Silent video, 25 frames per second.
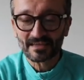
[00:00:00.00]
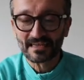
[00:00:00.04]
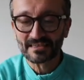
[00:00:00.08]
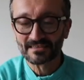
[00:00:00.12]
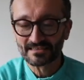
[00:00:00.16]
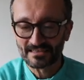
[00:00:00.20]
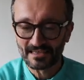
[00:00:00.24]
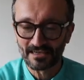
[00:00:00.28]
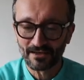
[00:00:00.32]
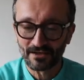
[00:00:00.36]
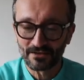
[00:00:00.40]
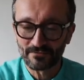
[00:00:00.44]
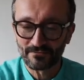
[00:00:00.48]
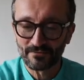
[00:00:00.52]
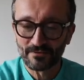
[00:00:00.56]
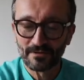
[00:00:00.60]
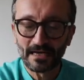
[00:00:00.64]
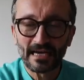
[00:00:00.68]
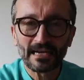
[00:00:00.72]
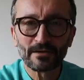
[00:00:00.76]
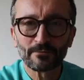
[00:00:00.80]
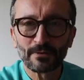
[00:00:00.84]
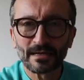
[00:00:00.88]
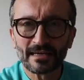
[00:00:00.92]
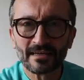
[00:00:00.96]
Delightful.
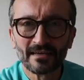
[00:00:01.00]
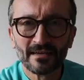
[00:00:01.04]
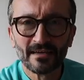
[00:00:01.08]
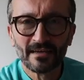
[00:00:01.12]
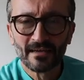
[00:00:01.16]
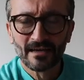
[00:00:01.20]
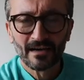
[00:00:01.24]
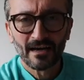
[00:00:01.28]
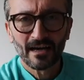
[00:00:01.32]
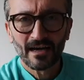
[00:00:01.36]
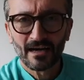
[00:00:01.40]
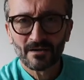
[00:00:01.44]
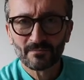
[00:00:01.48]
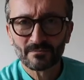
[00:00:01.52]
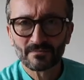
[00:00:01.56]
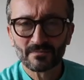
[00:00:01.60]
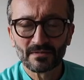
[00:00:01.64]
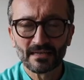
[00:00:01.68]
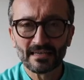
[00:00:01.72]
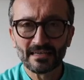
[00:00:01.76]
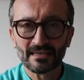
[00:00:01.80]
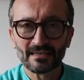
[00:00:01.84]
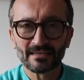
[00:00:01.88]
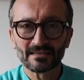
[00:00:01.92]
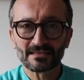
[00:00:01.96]
Anyway, I'm
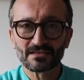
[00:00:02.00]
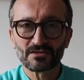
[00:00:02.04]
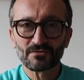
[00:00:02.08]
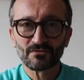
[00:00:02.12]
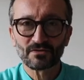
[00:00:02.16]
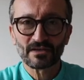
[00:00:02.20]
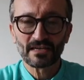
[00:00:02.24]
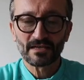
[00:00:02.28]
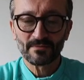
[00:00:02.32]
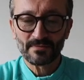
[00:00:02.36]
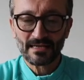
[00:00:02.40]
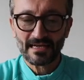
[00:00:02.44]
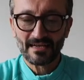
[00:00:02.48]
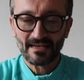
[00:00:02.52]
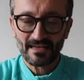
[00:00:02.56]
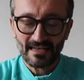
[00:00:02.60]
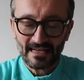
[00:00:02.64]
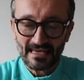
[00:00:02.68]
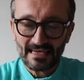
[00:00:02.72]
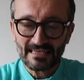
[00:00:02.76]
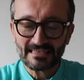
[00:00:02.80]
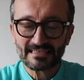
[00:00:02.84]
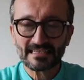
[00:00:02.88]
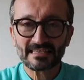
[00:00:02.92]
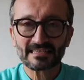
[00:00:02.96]
here talking about
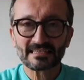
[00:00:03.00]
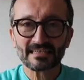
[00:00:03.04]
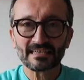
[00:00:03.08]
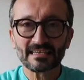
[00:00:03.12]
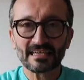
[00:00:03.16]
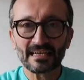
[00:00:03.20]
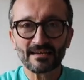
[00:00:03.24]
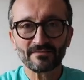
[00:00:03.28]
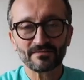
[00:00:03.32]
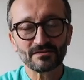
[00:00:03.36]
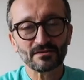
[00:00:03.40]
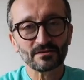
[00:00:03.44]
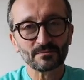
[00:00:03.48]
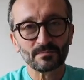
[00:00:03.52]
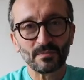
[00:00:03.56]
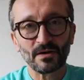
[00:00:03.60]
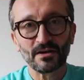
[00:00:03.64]
Lazy Sunday Afternoons.